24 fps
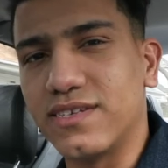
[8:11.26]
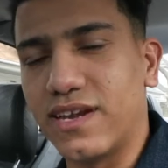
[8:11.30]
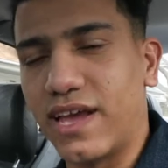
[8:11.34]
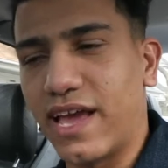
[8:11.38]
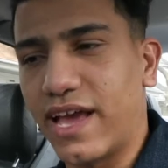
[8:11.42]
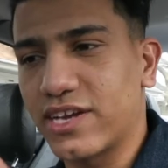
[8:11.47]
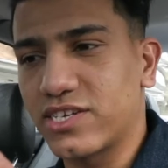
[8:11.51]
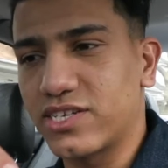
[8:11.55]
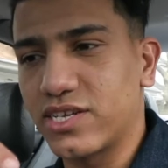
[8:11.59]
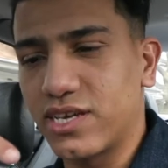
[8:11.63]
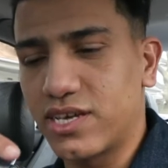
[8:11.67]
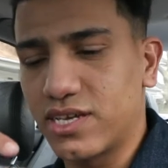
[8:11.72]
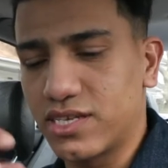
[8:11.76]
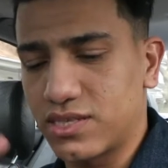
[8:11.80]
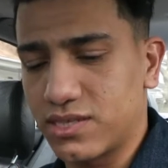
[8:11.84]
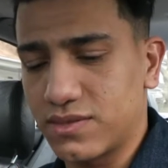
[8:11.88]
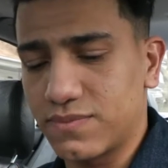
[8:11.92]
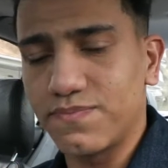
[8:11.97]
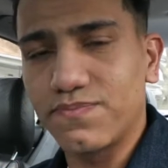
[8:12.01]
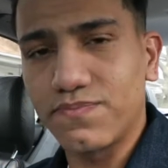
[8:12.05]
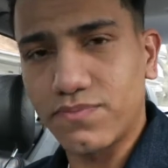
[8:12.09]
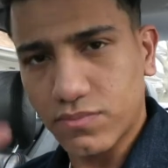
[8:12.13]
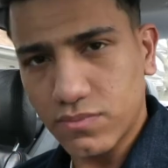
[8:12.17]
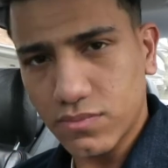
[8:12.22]
and actually gets
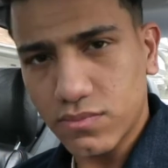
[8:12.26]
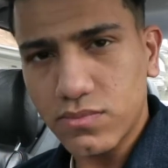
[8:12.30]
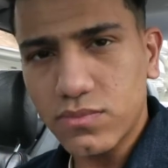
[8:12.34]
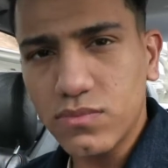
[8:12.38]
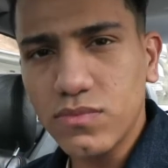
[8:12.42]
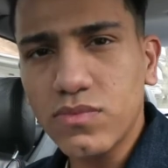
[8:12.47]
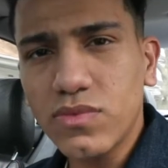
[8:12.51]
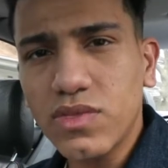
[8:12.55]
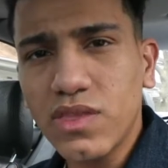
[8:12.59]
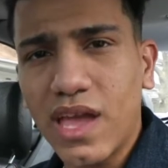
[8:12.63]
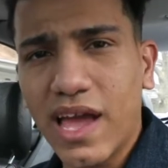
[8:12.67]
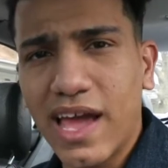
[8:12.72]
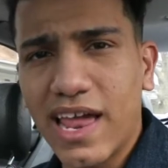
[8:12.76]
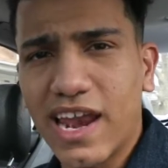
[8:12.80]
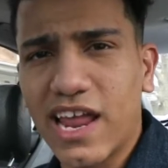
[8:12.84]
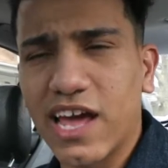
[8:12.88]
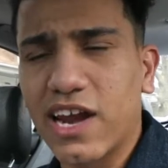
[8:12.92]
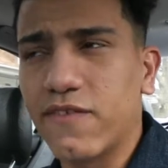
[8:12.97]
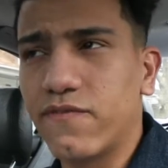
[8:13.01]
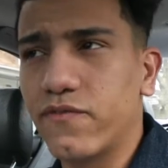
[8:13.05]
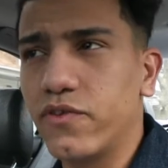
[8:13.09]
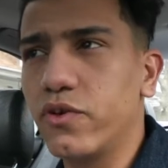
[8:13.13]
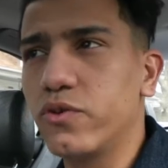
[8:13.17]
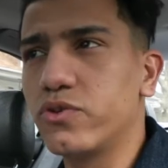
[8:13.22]
a
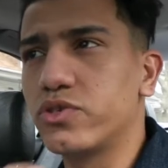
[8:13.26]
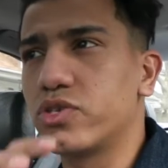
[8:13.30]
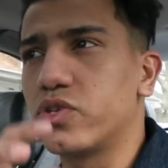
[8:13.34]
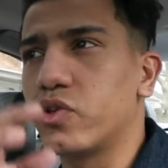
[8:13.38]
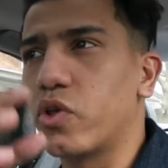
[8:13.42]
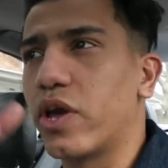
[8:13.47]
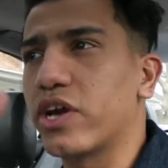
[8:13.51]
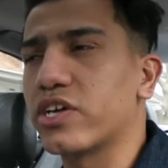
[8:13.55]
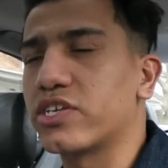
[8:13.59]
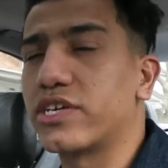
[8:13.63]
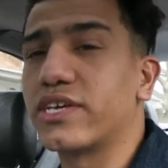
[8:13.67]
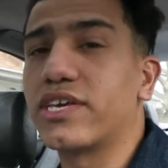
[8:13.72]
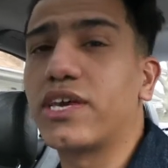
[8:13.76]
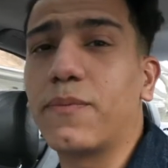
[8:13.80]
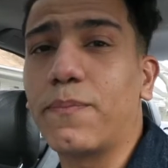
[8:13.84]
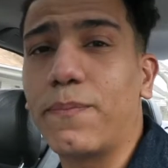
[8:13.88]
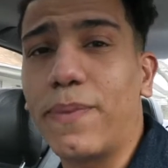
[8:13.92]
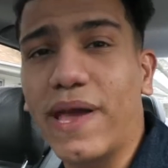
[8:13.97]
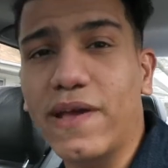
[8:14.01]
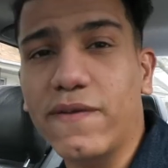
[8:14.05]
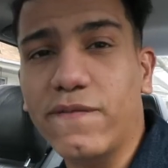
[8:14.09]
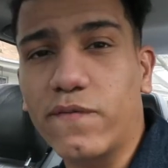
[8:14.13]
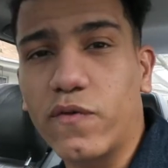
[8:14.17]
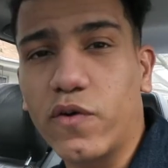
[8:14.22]
lot of views and you actually get
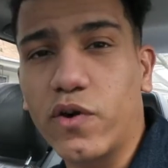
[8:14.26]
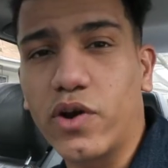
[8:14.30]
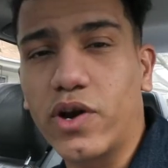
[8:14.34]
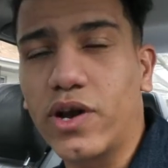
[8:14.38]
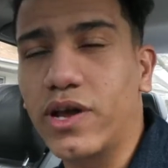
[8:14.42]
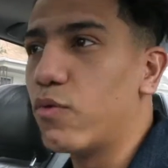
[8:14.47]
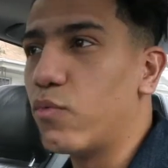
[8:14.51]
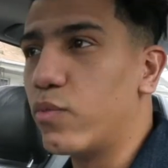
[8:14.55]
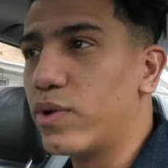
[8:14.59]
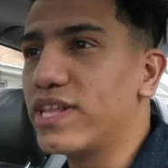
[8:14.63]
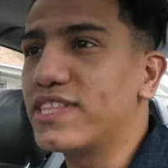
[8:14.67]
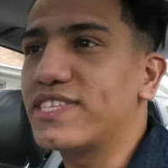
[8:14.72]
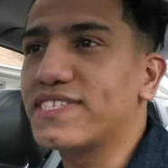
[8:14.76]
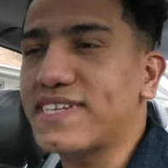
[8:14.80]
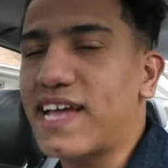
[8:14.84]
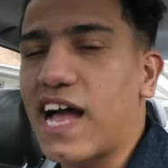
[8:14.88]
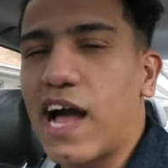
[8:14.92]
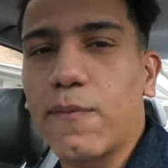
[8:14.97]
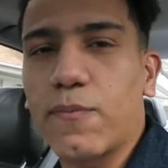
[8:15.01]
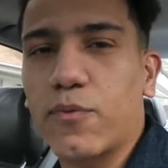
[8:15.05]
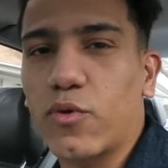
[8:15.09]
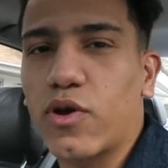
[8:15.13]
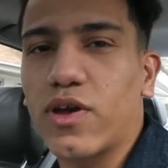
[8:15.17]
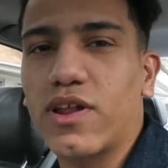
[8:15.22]
paid for it. When it's
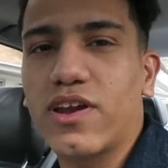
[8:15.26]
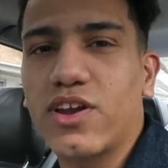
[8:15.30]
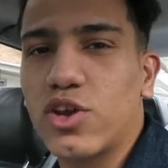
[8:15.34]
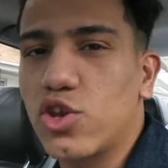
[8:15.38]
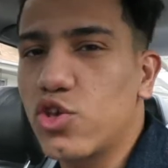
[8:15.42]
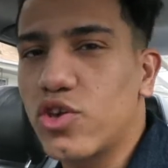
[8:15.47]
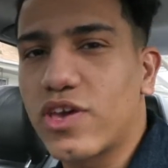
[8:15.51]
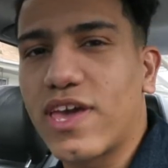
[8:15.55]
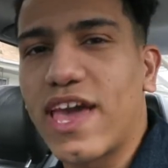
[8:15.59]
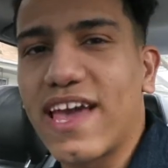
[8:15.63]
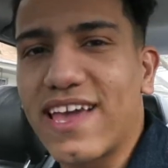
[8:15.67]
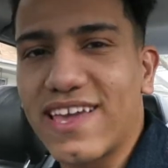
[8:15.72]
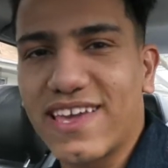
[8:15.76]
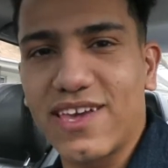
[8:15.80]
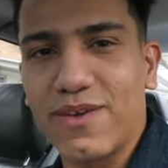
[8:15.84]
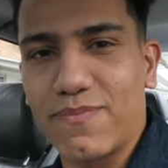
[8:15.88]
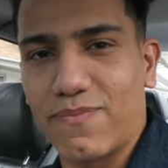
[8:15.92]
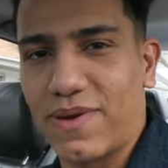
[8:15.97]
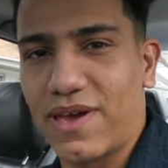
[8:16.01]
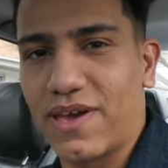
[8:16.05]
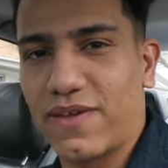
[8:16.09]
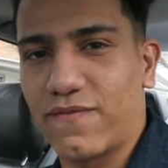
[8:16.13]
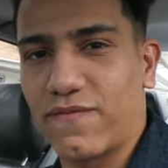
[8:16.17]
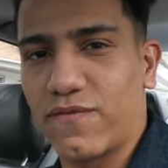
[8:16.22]
copyrighted, you can
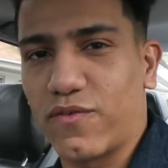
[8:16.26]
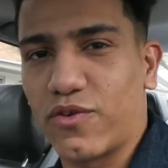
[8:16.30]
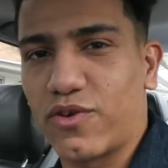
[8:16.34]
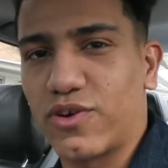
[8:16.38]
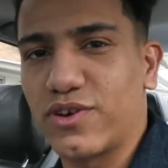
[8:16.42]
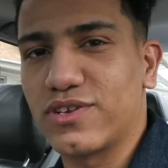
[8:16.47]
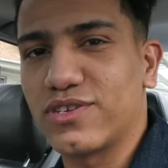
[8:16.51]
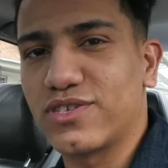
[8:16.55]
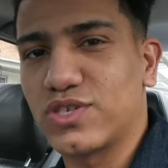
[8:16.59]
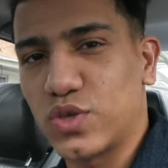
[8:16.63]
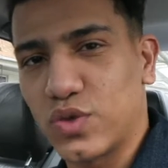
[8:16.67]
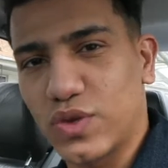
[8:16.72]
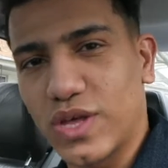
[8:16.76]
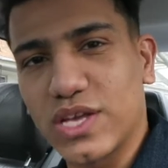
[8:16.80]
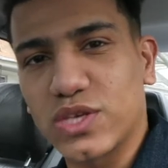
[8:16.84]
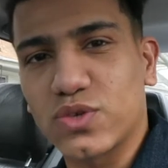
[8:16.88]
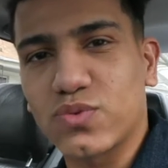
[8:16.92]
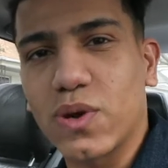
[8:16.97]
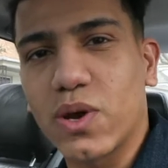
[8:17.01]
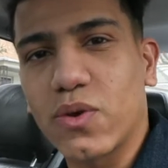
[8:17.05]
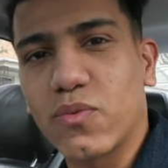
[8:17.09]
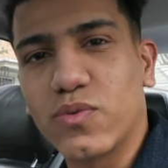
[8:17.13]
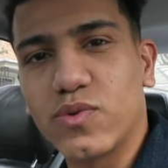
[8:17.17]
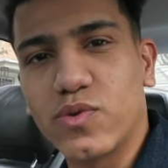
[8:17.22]
get paid for it. So
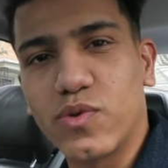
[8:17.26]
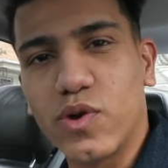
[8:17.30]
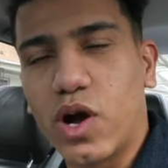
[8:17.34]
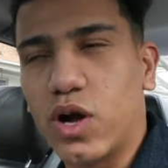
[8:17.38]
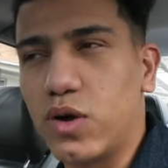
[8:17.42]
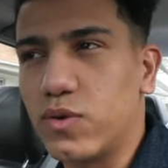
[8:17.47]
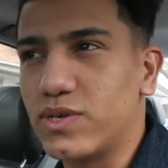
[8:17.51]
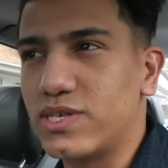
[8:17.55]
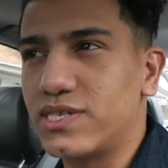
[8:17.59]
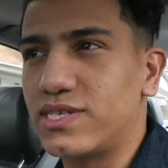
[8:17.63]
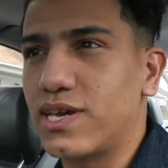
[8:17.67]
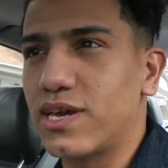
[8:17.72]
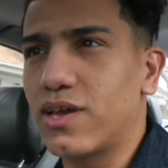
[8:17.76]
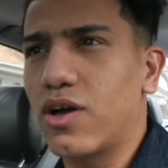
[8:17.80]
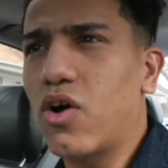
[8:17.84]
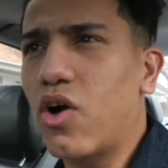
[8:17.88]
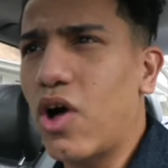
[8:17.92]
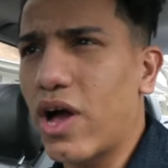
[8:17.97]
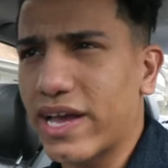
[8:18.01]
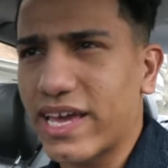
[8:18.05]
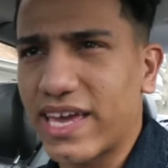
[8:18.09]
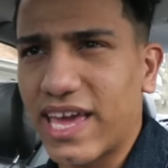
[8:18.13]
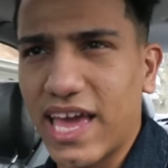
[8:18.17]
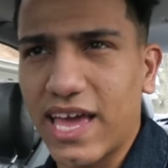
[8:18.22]
that's why when we always say, oh,
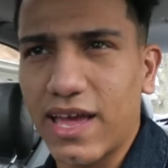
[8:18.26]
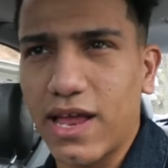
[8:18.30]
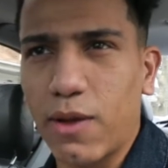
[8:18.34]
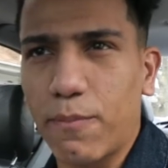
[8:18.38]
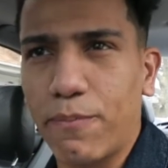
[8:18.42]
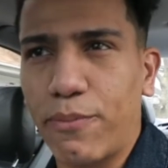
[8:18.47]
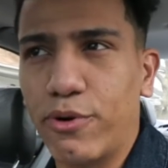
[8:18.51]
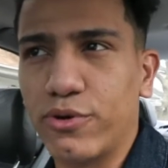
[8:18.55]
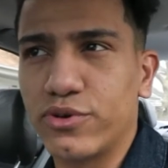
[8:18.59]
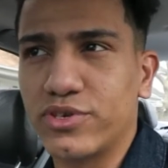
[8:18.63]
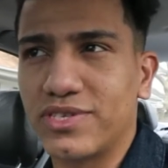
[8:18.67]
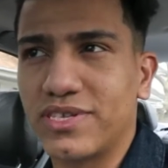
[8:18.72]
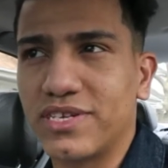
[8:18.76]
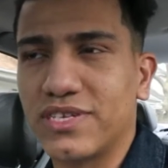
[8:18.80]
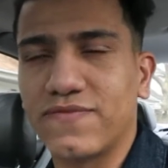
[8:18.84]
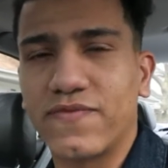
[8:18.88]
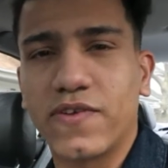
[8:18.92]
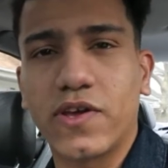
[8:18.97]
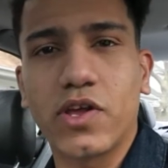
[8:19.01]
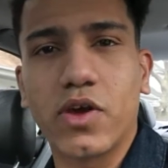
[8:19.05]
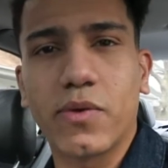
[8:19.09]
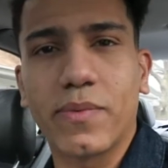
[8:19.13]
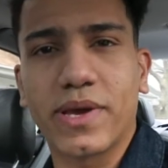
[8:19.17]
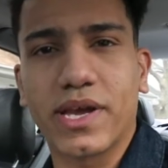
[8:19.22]
I can't post this
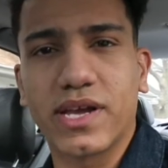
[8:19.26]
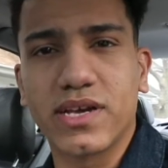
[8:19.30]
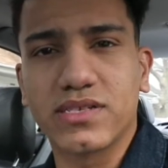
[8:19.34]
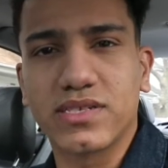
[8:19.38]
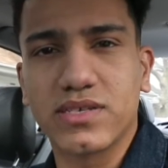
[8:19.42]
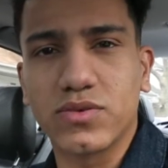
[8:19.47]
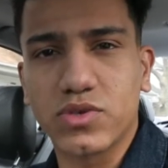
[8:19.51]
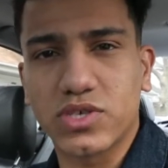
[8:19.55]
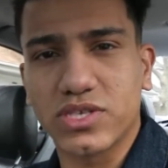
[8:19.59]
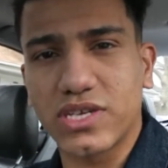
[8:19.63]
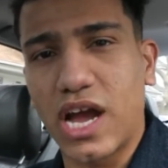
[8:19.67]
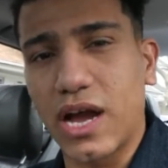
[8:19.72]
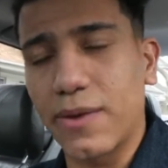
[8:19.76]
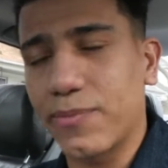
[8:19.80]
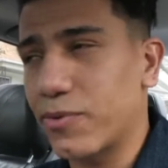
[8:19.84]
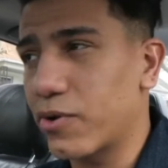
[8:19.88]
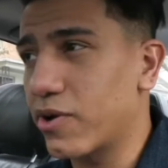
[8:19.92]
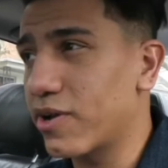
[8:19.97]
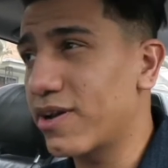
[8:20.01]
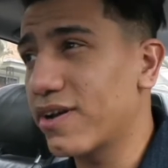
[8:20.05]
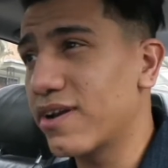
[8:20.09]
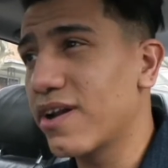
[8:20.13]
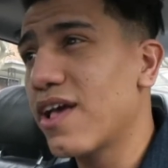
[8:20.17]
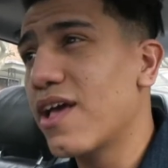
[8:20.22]
video because it was
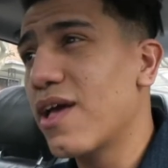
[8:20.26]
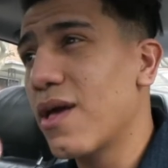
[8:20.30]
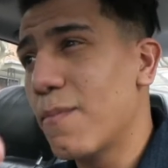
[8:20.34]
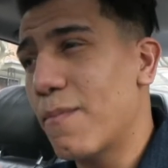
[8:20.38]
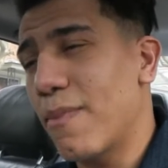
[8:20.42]
copyrighted.